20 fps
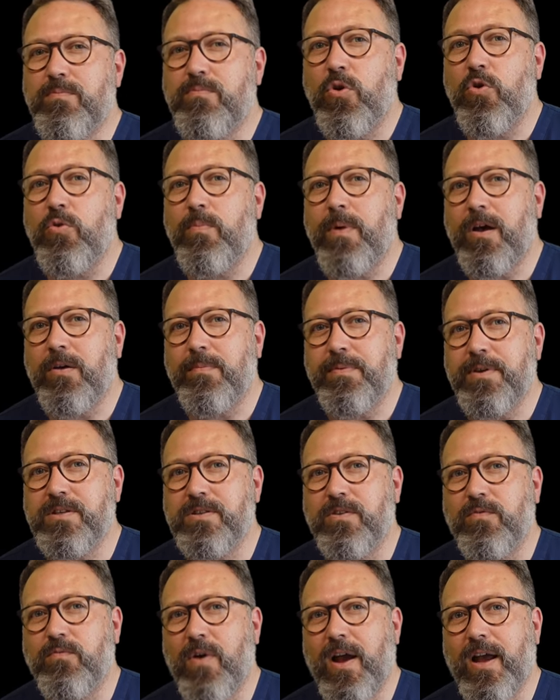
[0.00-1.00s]
a mobile
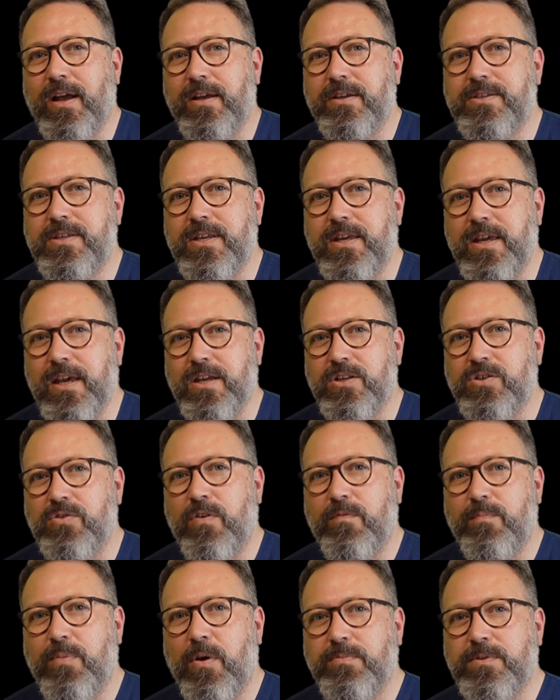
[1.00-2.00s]
piece of wax here.
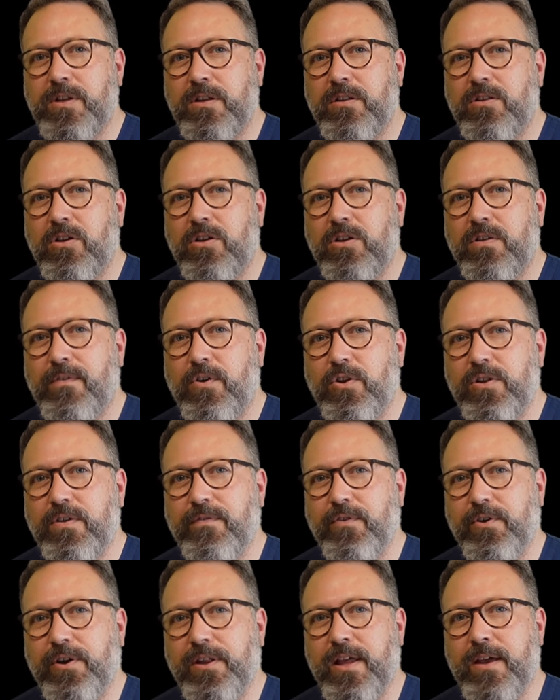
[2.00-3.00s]
So I've popped a lot of
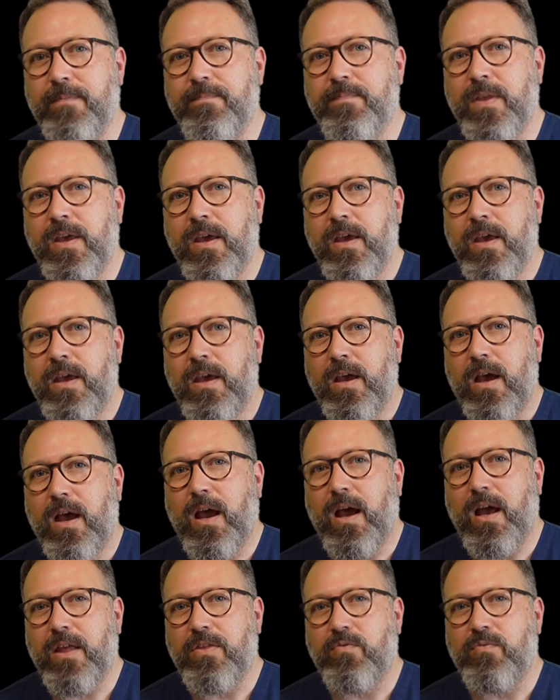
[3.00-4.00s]
olive oil in.
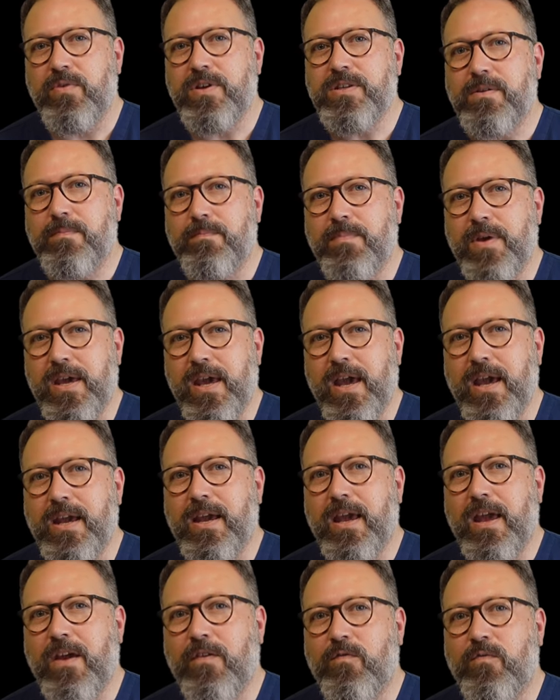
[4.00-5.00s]
The reason
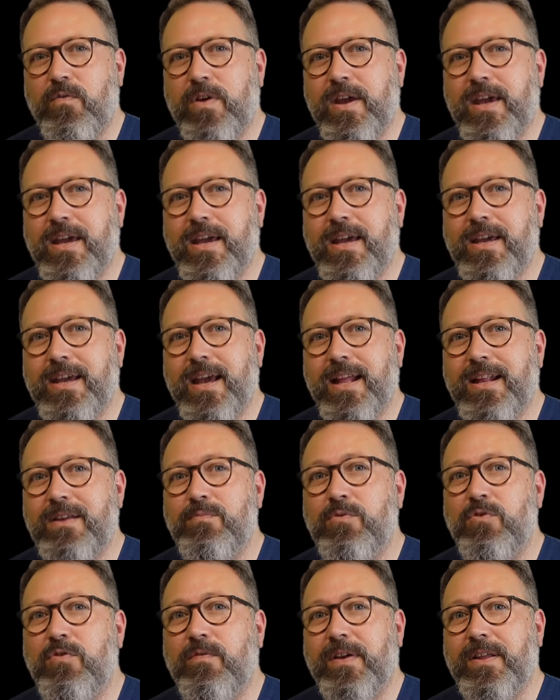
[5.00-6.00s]
being, if we can get
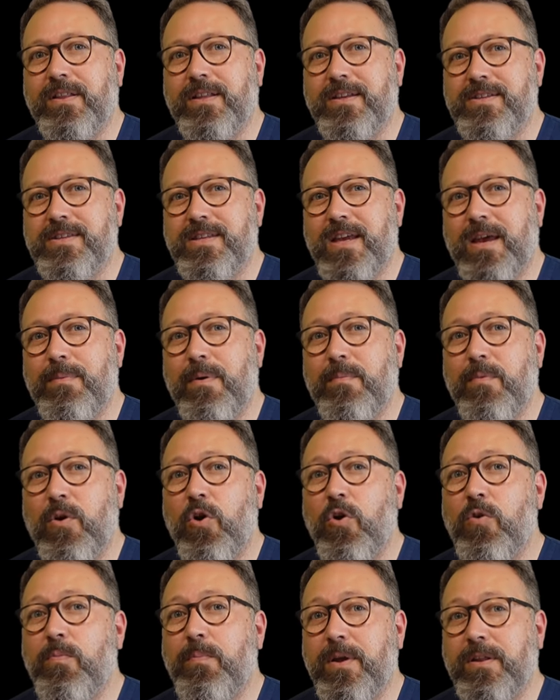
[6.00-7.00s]
it moving this time, I'm
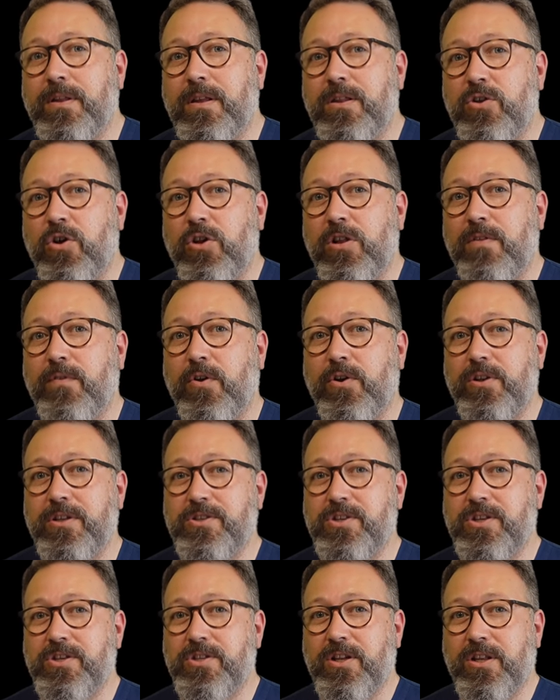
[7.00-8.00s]
hoping that the olive oil is just